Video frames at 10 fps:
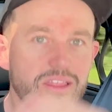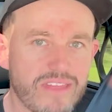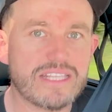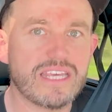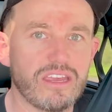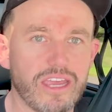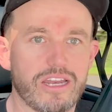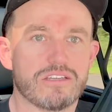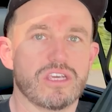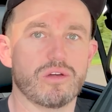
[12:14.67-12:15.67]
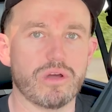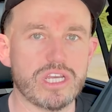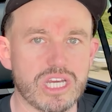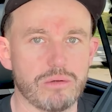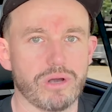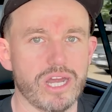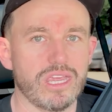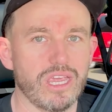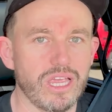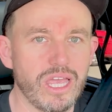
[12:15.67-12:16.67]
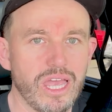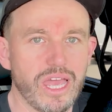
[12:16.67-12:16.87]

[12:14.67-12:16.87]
That's how you get into your regen braking.